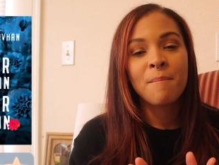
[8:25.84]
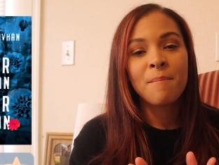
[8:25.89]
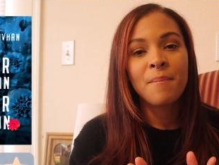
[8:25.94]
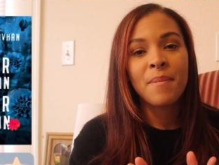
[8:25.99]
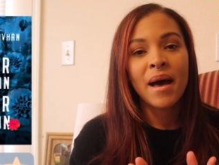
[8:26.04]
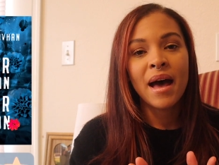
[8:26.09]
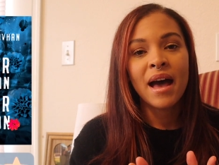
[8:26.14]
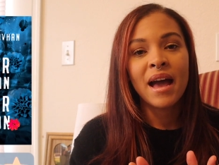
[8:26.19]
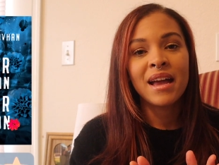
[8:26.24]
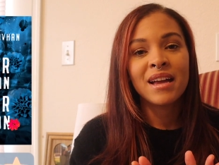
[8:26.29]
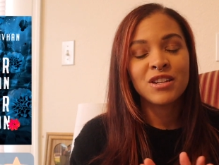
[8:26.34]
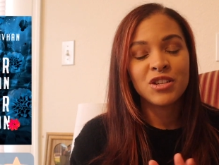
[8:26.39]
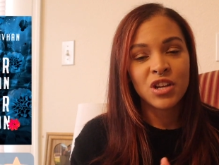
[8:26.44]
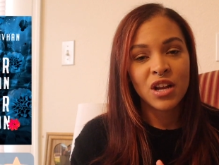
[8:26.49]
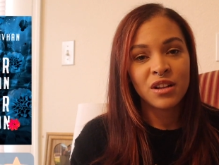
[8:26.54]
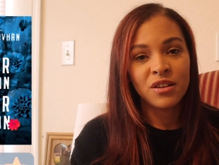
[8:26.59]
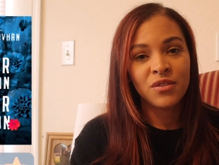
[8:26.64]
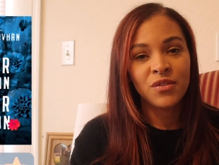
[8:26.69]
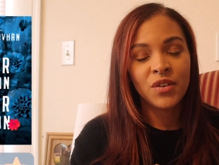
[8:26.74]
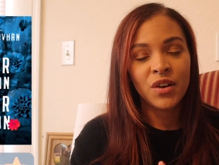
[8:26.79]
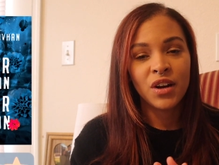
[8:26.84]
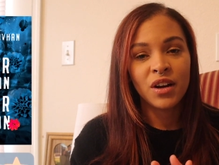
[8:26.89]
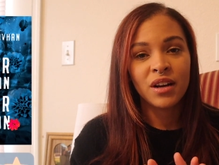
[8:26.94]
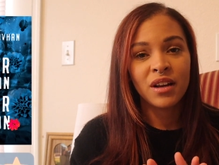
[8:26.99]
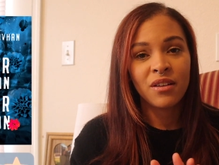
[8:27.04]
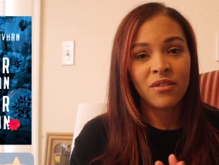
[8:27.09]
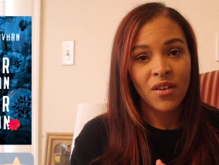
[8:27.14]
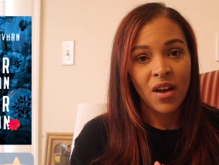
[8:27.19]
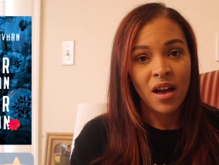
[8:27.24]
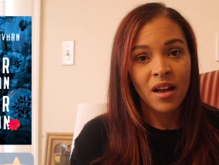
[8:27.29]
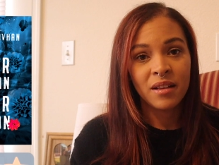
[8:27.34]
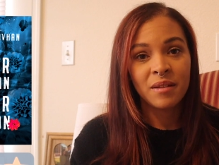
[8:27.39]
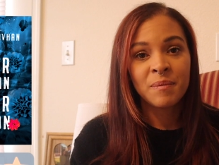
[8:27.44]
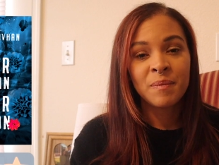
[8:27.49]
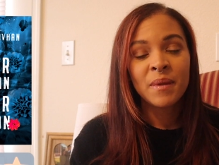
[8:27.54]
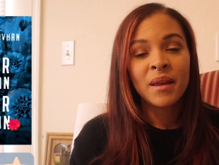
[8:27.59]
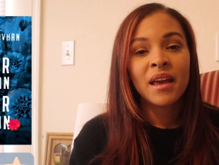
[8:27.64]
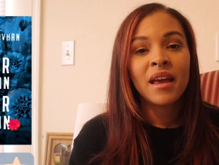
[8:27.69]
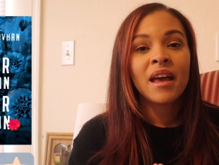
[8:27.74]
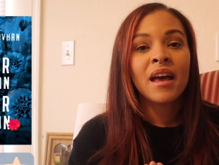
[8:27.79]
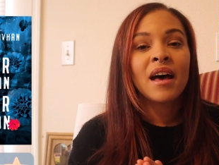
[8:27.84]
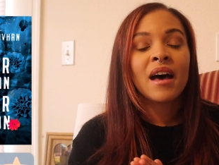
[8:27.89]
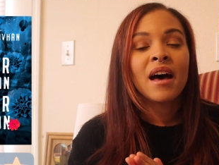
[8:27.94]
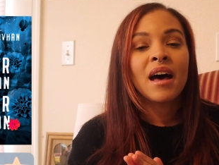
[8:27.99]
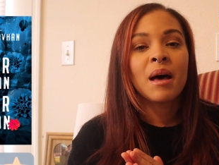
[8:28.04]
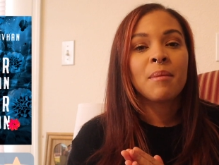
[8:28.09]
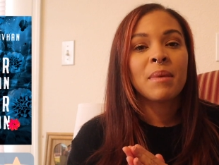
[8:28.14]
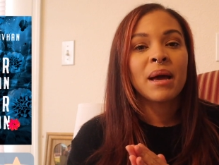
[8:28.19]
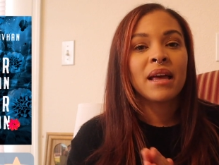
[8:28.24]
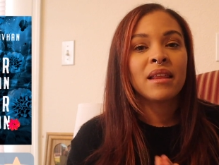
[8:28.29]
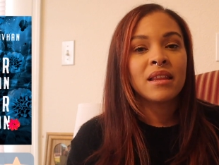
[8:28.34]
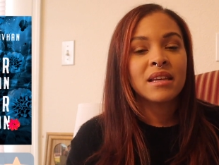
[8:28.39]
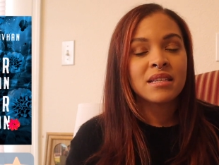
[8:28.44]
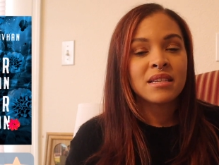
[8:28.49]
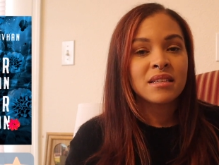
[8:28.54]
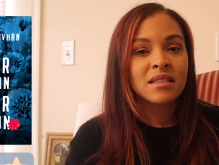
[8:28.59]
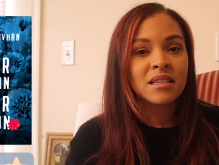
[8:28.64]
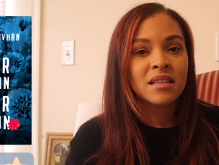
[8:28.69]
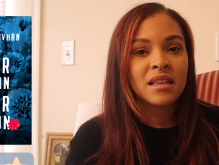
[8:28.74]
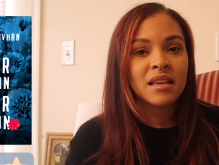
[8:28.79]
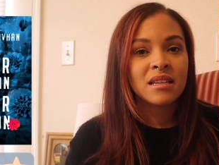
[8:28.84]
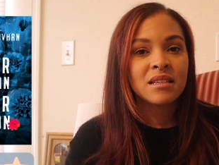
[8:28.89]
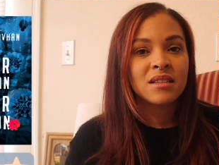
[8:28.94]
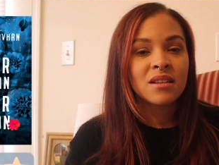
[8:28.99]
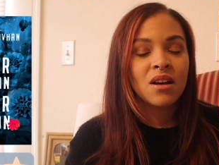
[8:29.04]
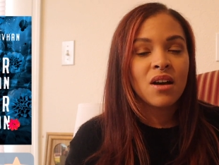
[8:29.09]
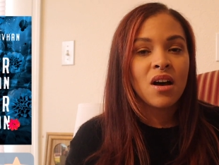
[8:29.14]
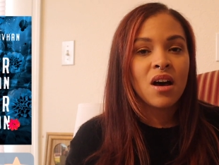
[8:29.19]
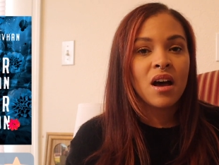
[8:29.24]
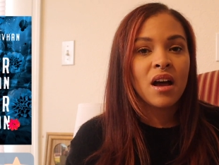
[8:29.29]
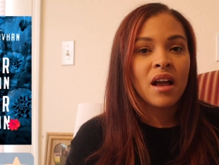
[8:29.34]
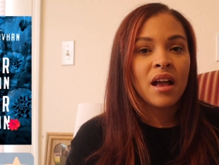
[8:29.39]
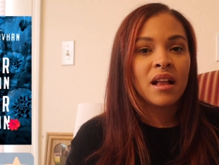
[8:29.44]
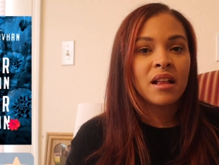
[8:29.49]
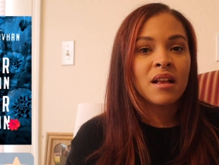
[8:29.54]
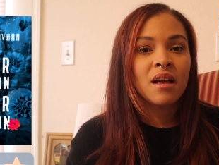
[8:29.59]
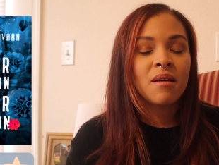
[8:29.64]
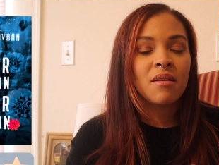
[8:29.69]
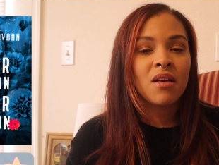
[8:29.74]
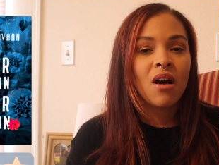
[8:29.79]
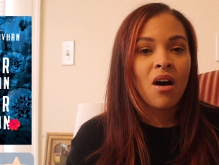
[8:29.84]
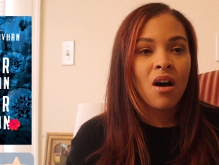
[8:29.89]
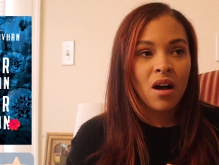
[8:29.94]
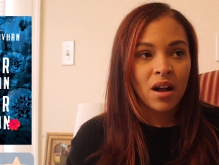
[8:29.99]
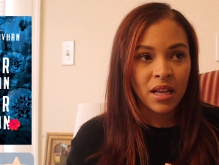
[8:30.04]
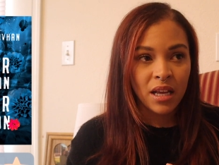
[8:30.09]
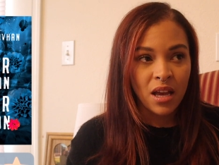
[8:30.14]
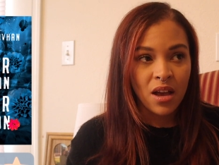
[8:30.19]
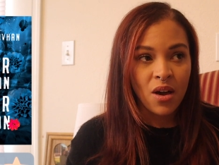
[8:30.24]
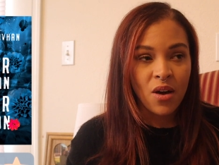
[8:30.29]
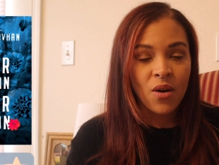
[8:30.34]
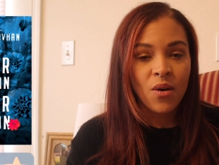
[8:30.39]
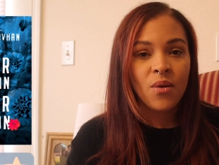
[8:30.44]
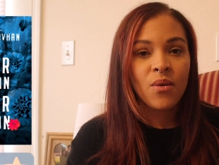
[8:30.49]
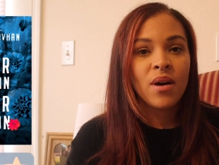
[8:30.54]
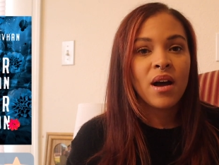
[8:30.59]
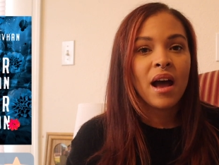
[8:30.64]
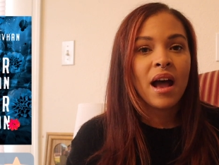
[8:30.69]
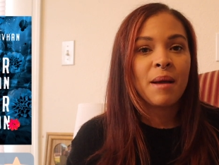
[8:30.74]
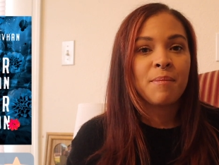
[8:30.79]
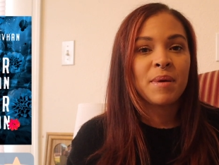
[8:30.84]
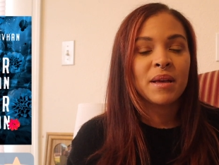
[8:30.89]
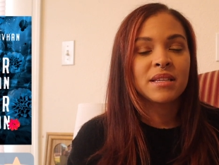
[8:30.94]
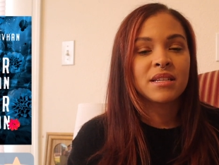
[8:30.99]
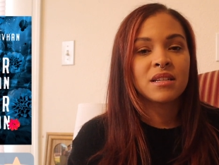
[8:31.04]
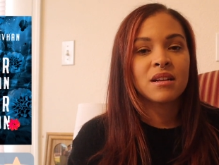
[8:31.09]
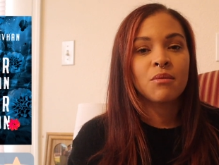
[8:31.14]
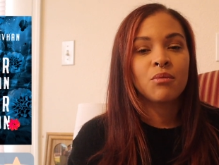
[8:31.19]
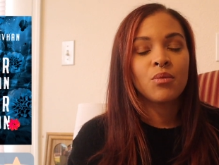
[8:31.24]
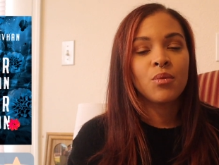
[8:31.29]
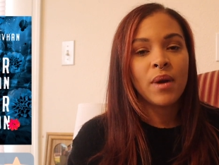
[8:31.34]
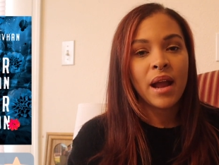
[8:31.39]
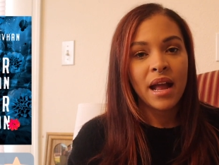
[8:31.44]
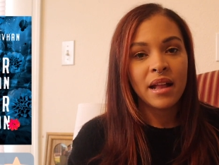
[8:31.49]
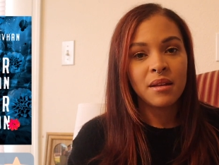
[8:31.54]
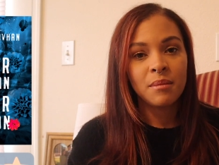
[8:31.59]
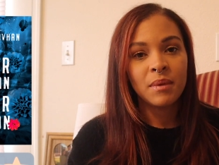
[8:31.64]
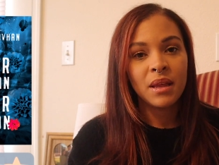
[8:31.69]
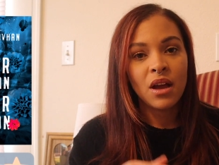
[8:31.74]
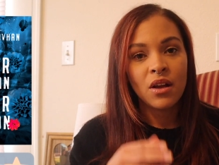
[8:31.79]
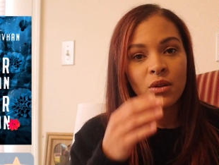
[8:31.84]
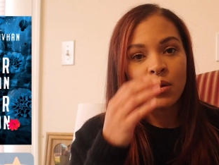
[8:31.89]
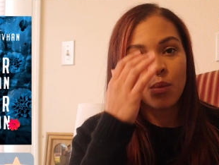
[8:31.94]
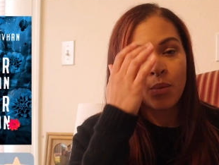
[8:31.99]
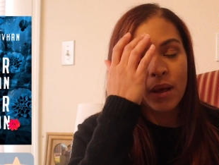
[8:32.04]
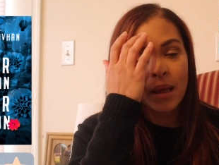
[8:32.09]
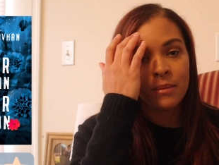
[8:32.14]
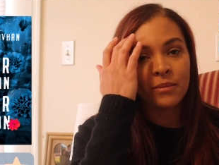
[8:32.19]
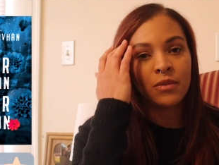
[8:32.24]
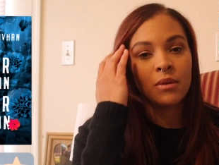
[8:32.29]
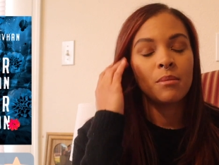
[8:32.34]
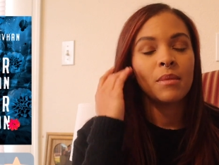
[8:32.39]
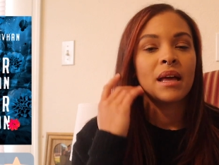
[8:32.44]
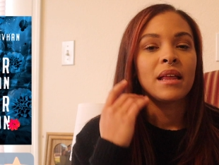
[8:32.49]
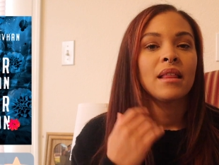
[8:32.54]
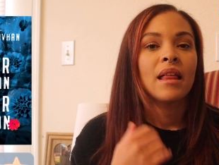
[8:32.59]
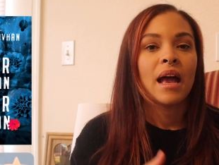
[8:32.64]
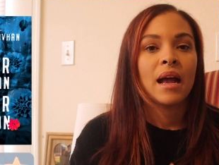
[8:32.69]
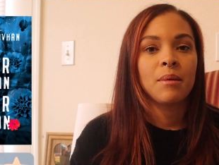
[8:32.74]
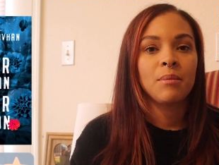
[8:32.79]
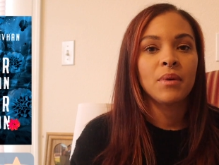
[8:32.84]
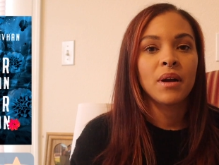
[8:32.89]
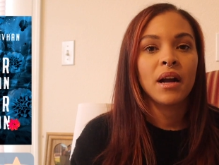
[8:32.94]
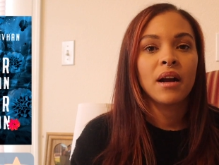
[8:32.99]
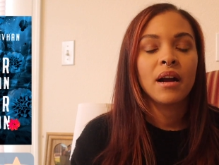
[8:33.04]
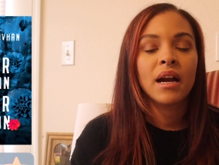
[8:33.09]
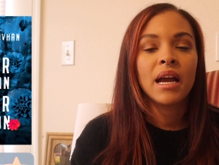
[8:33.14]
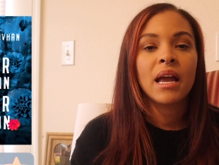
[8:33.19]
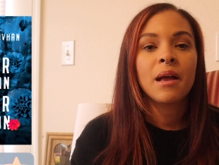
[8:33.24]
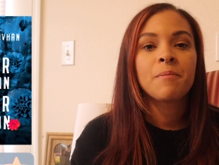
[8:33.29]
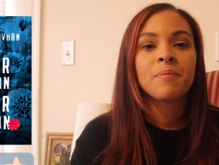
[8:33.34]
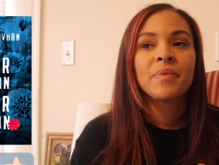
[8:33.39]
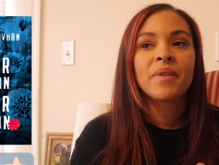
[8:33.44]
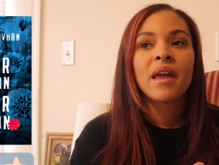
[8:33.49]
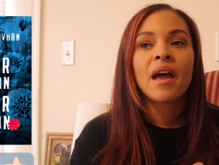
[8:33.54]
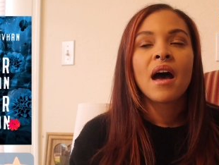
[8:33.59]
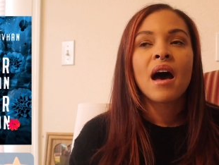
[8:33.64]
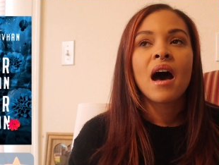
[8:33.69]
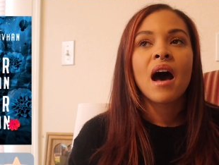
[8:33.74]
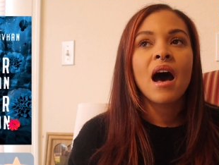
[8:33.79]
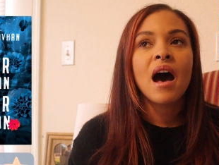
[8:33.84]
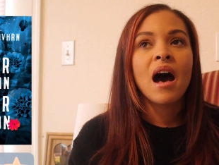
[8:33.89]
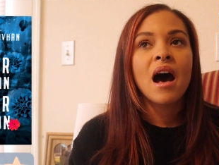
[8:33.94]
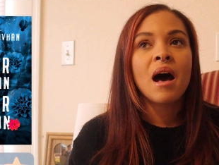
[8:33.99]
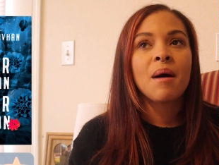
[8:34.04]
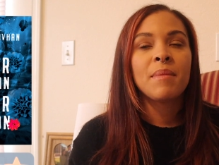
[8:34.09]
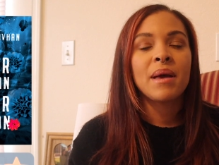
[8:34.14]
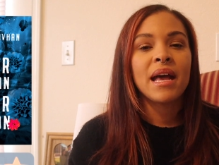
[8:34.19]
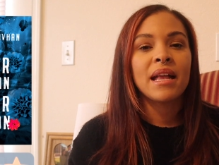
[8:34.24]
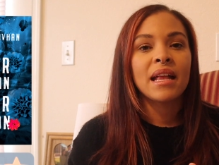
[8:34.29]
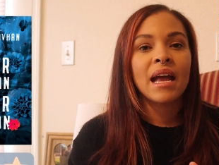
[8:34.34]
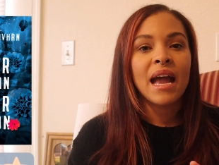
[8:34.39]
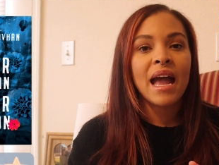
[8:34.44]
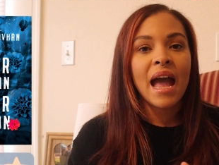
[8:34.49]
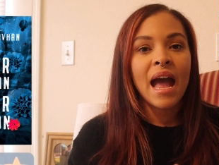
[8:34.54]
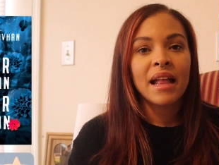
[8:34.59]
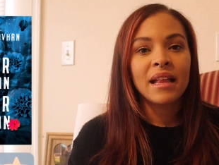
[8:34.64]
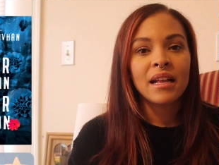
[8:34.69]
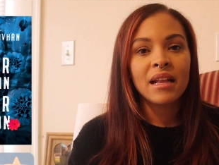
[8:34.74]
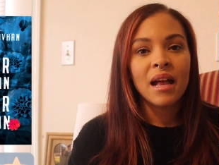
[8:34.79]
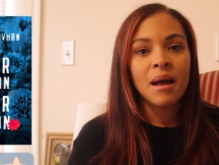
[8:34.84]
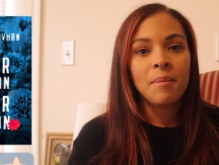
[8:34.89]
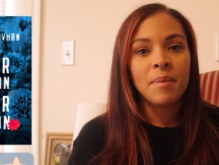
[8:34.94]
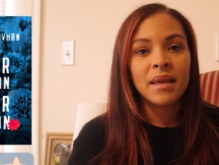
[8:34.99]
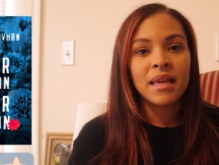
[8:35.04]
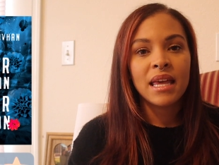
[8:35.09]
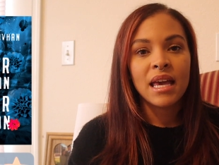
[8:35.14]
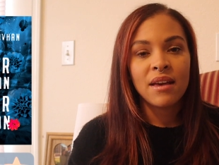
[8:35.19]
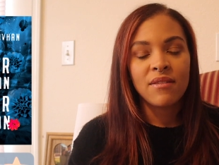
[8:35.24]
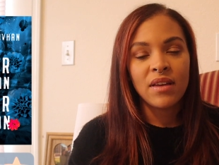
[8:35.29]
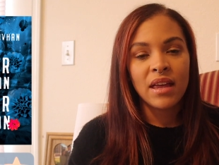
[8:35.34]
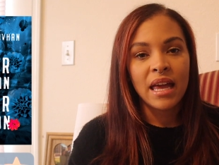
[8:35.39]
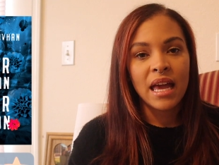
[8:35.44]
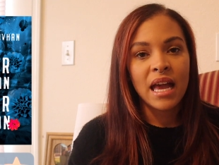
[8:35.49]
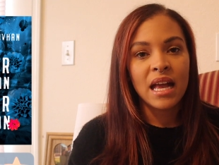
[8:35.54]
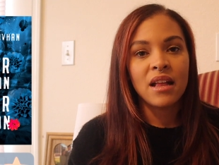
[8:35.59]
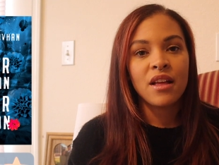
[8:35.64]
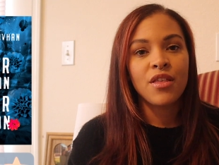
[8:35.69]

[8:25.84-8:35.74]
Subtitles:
by Jennifer Gavon. I listened to this on audio. I picked it up randomly on a whim from my library, and I ended up giving it